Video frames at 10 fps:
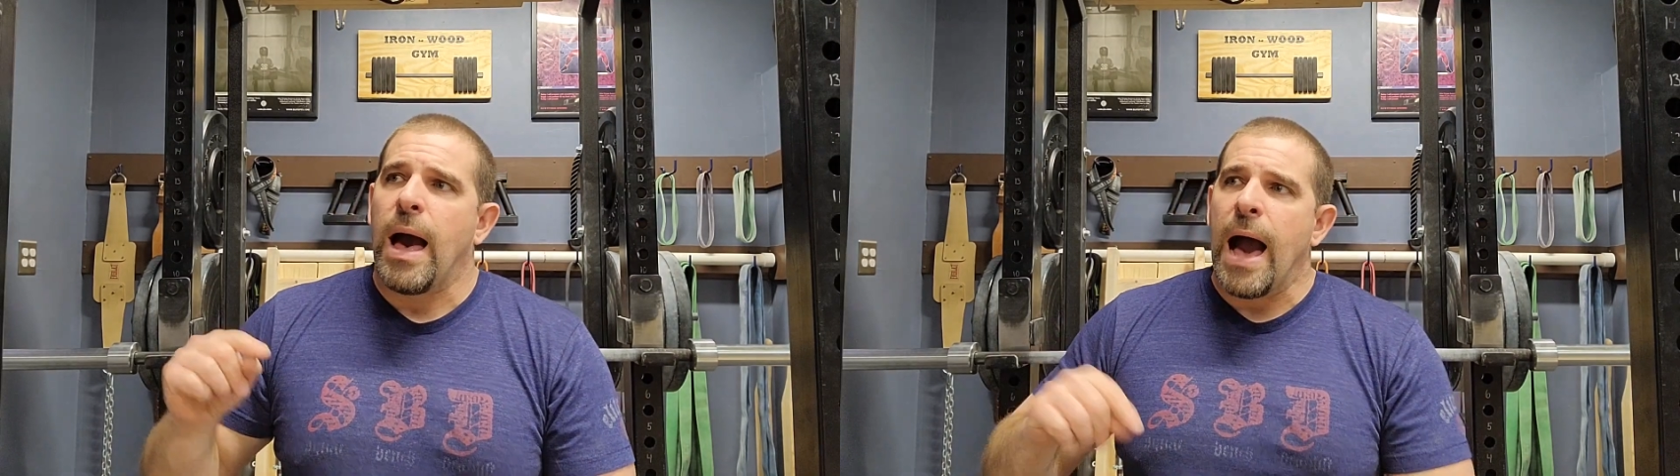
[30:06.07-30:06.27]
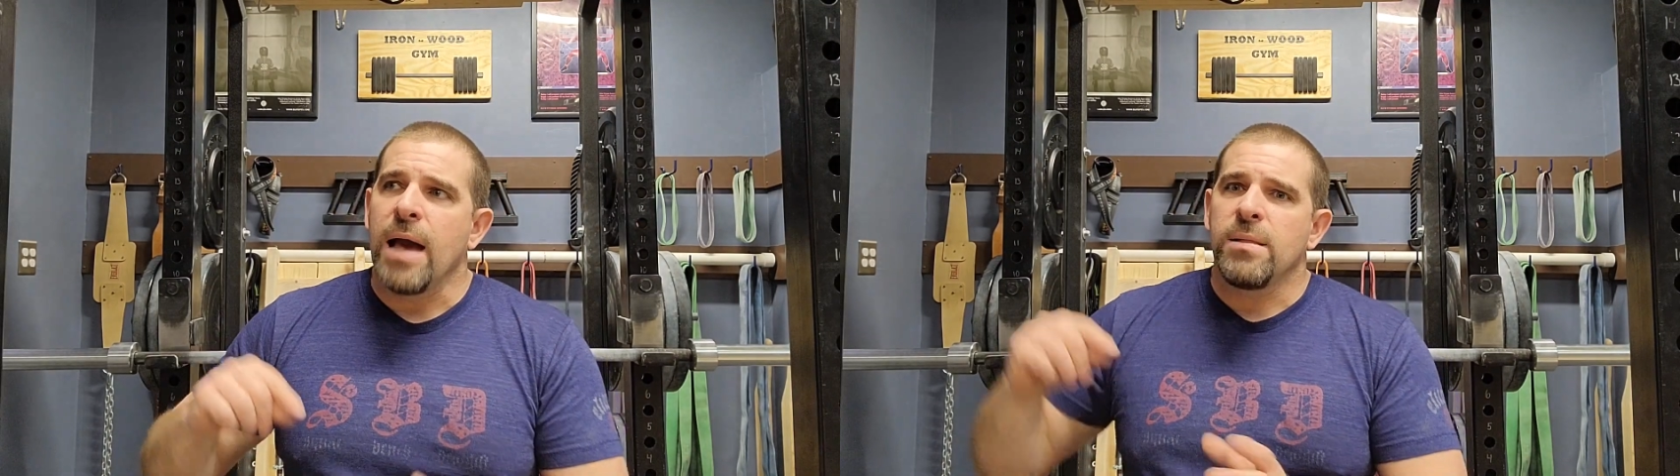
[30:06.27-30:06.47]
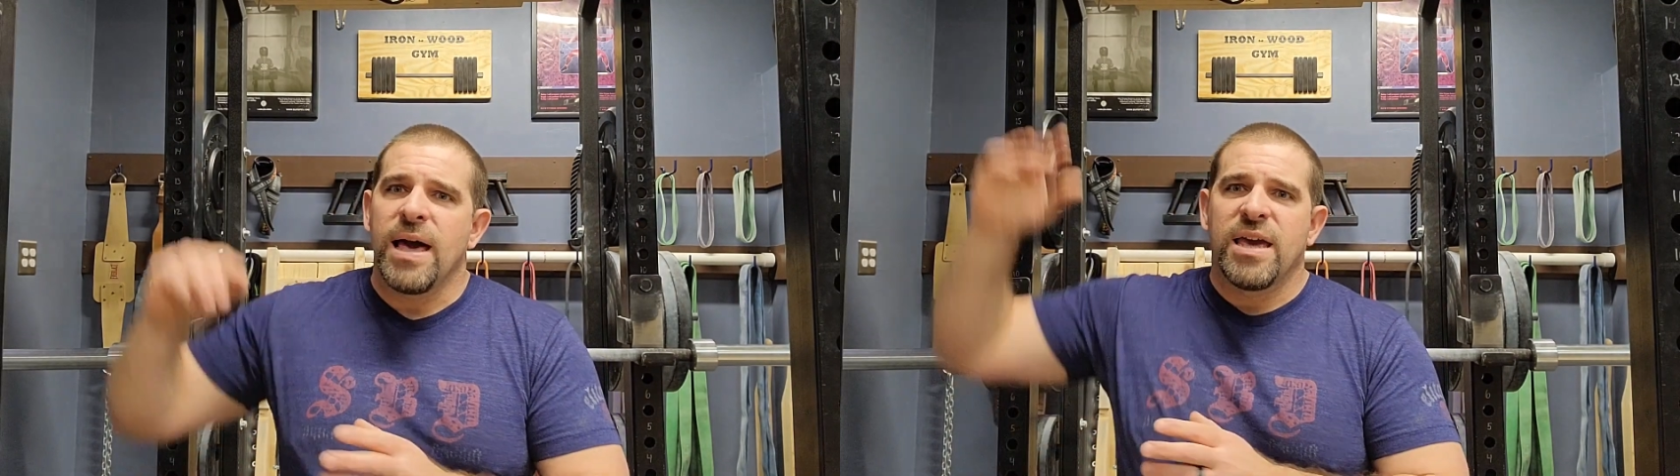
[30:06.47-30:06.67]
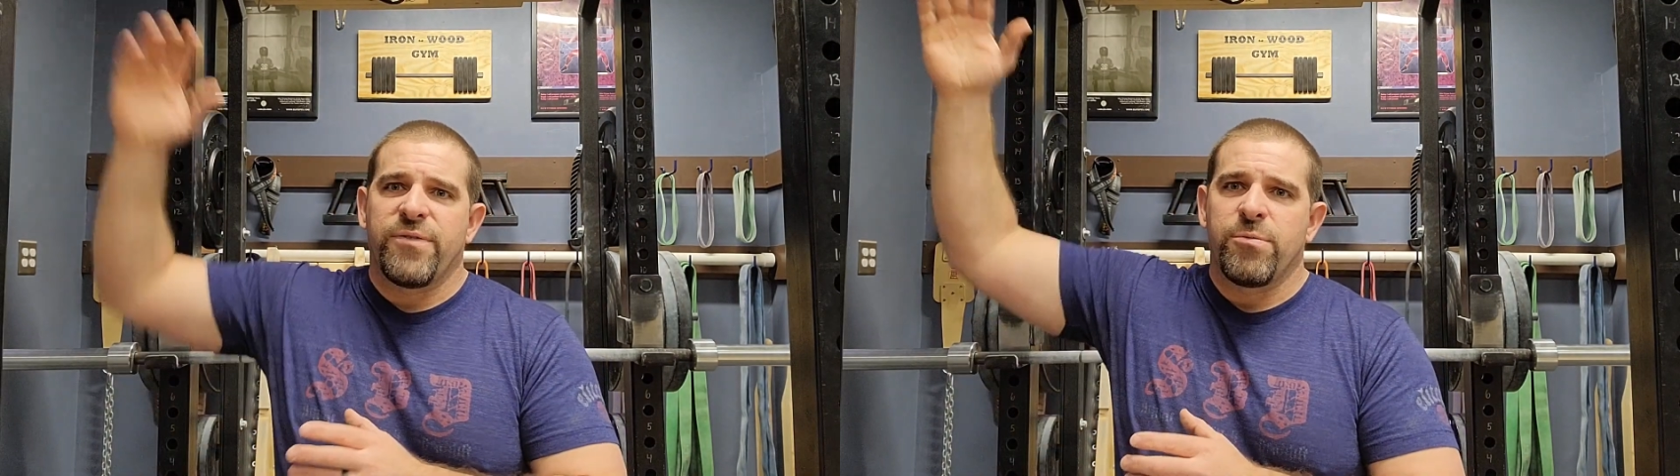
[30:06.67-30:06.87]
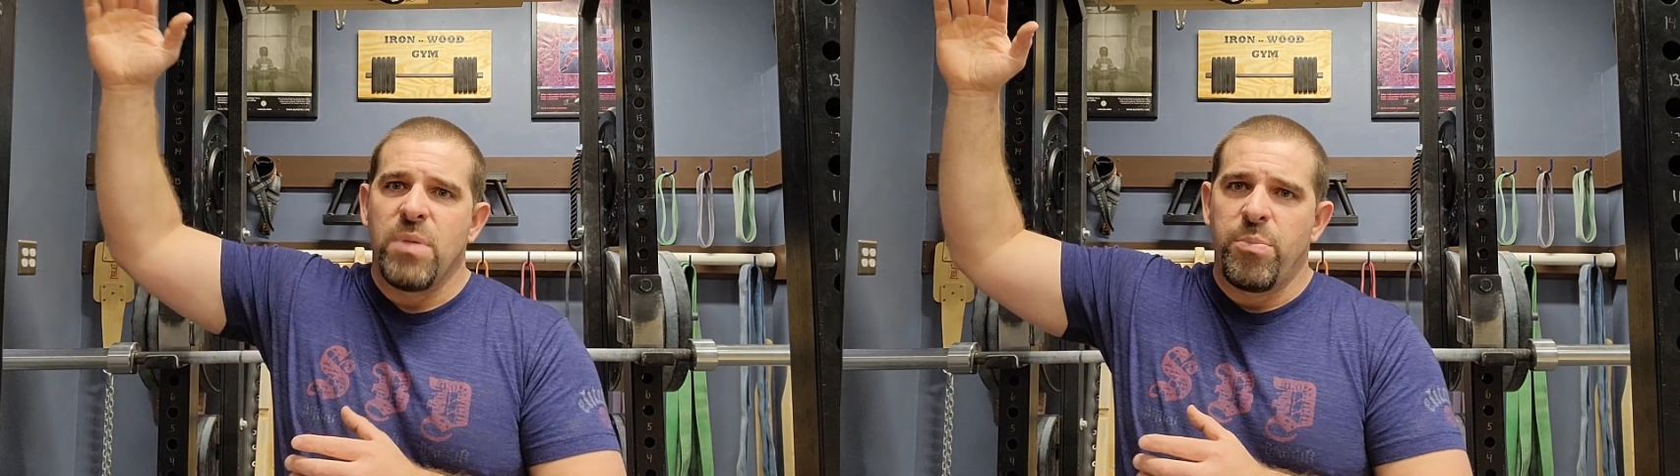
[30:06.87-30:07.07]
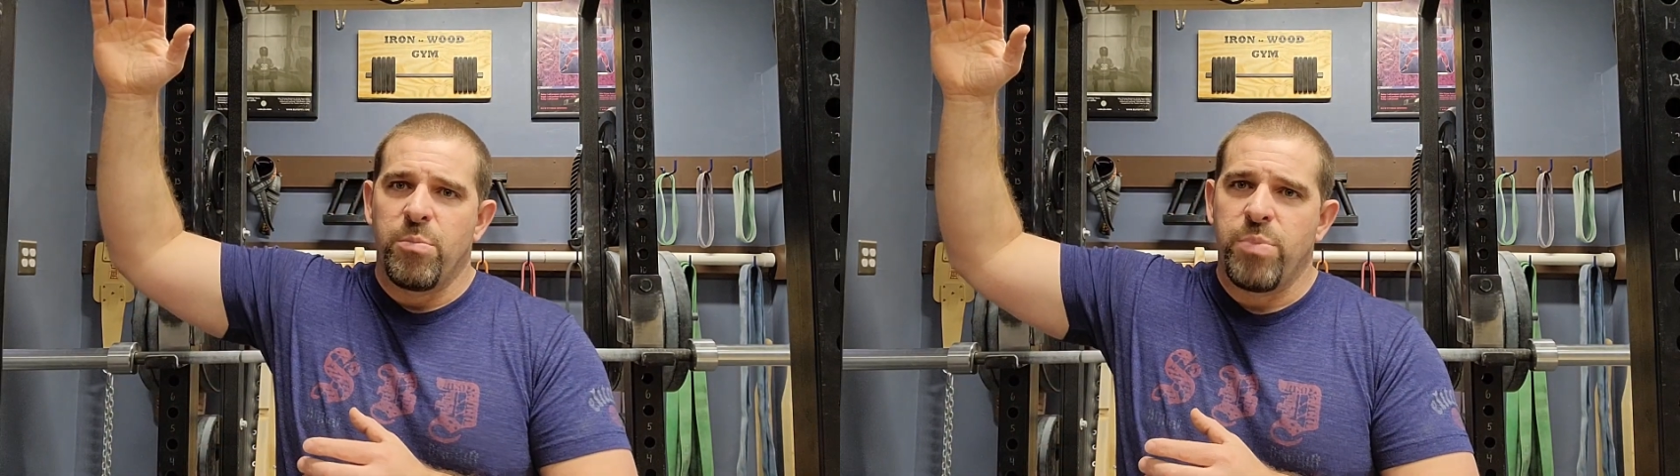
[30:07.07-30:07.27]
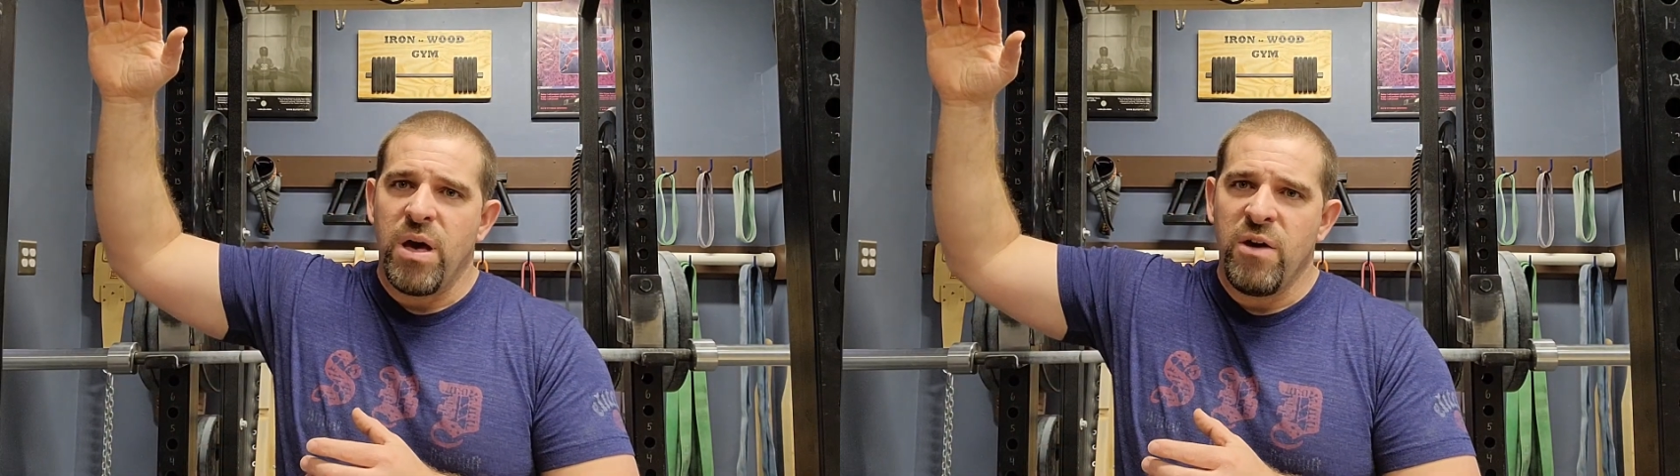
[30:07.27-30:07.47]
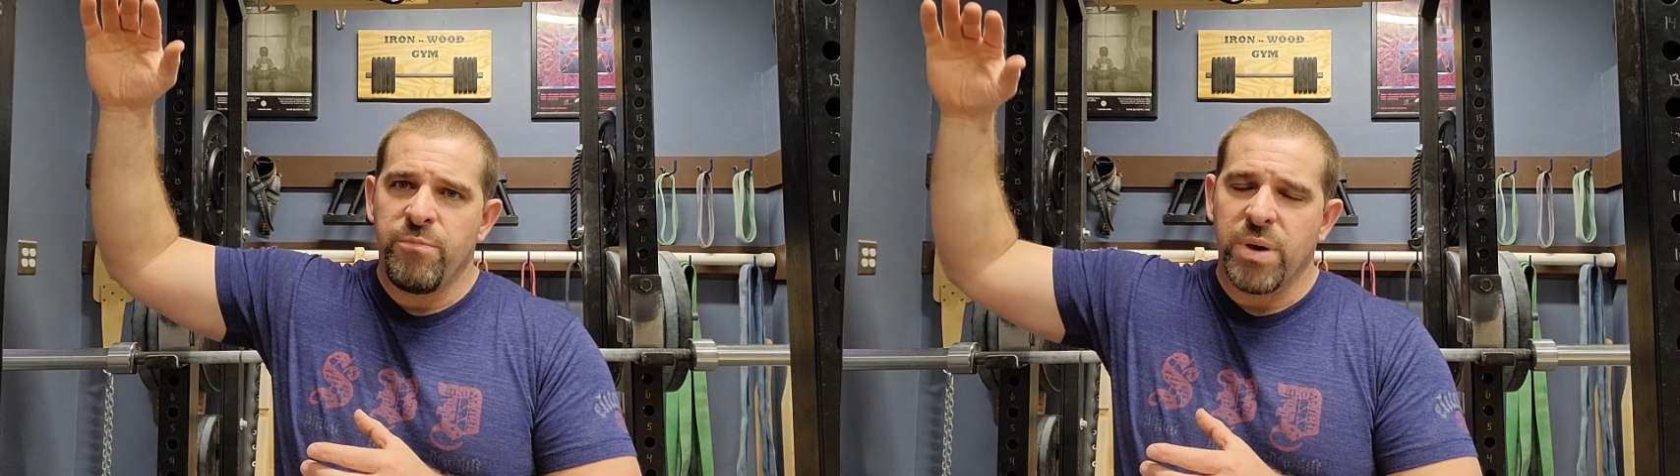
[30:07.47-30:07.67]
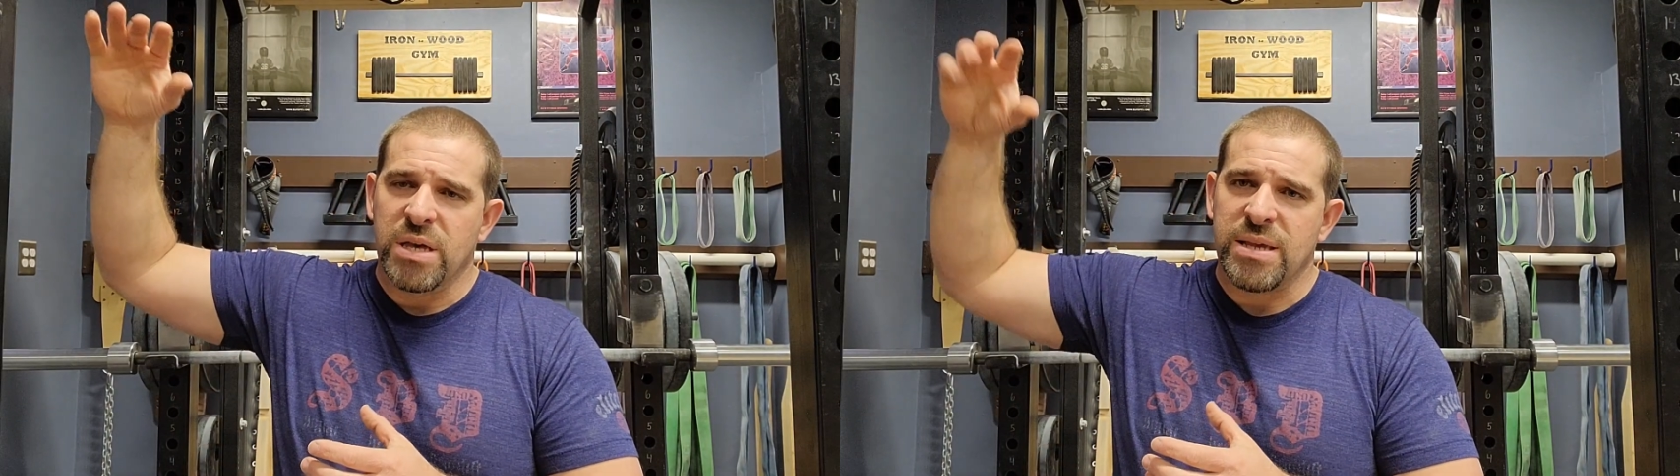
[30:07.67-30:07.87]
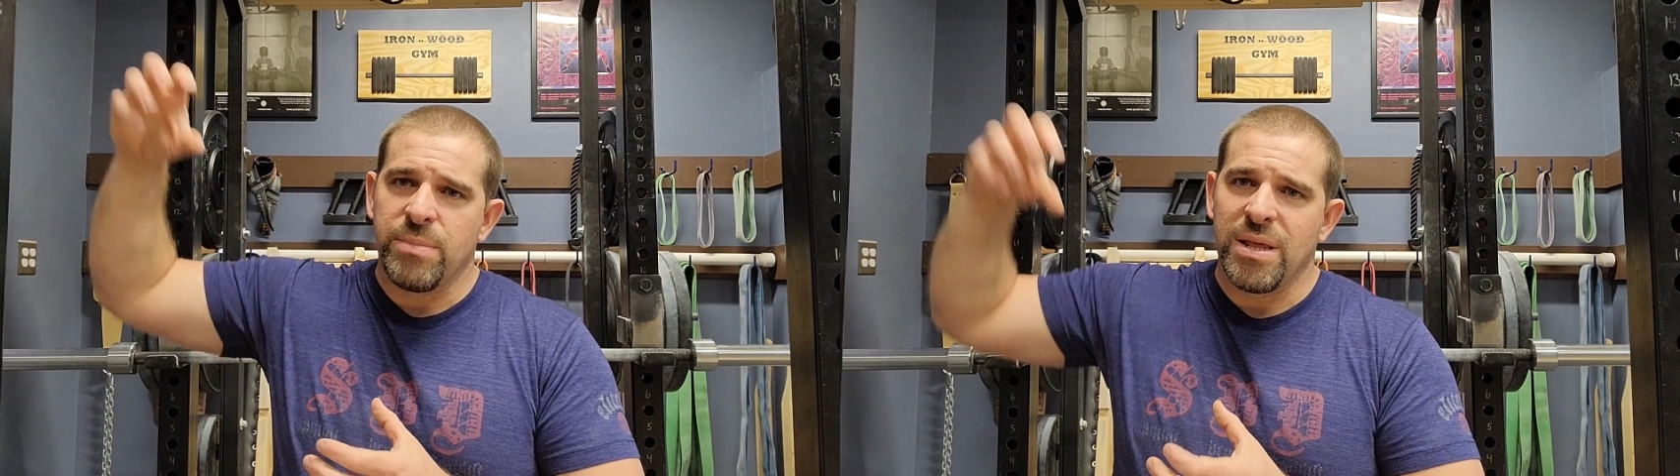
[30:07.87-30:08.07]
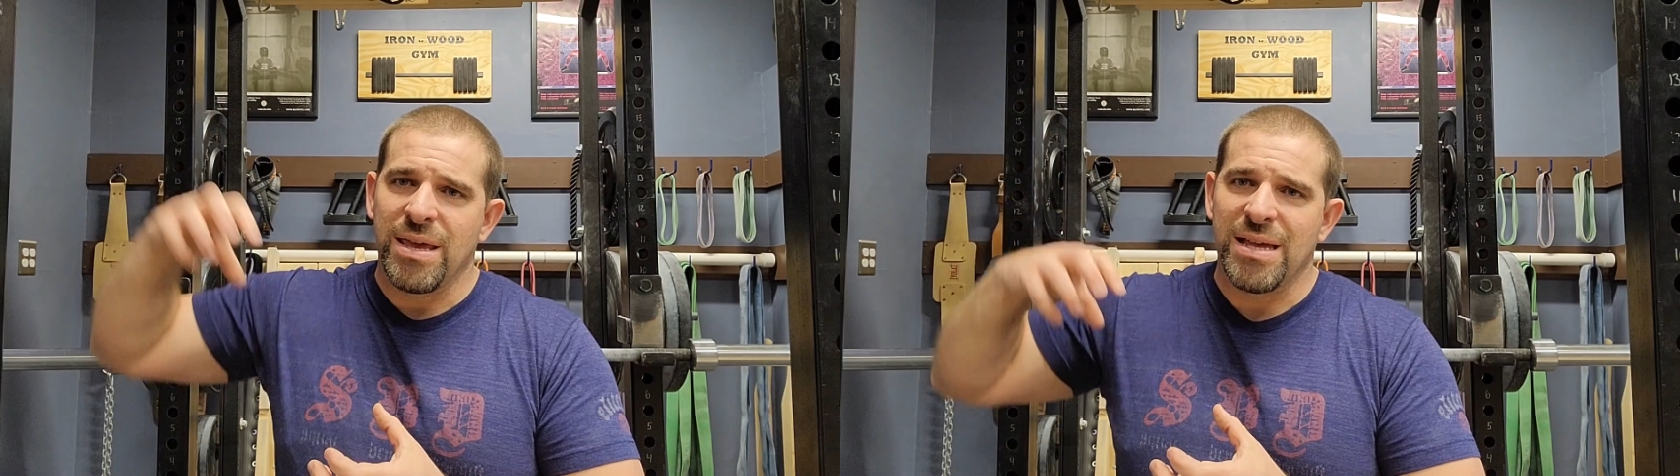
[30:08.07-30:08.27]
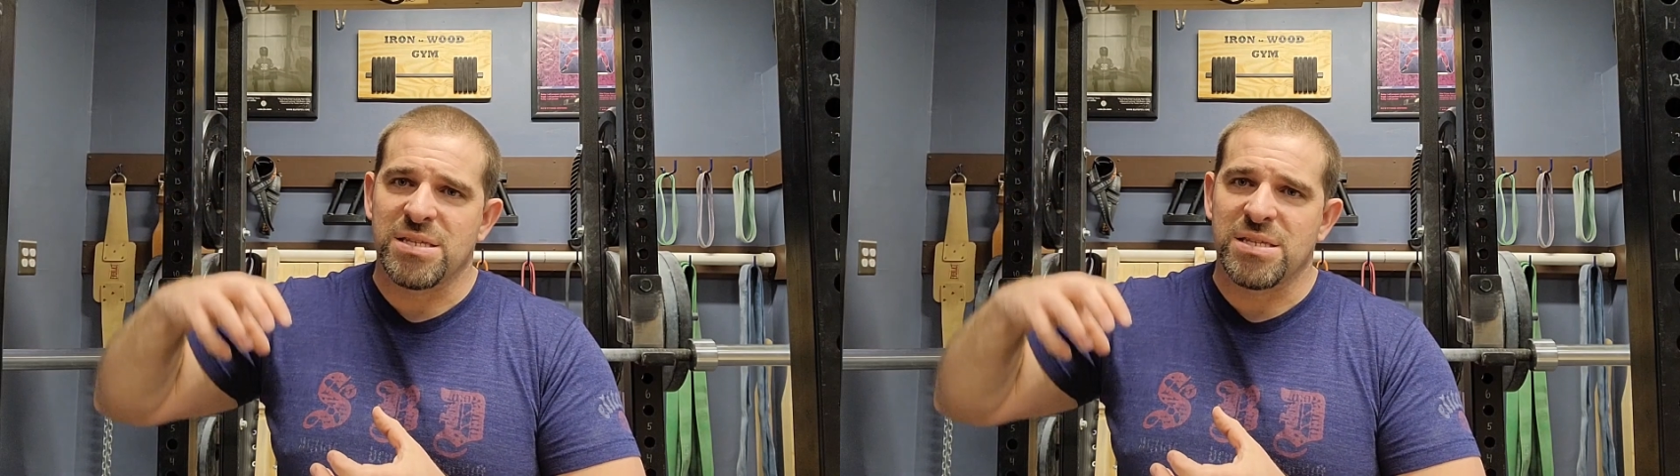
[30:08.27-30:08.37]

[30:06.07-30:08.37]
I like it from up above because I'm going to get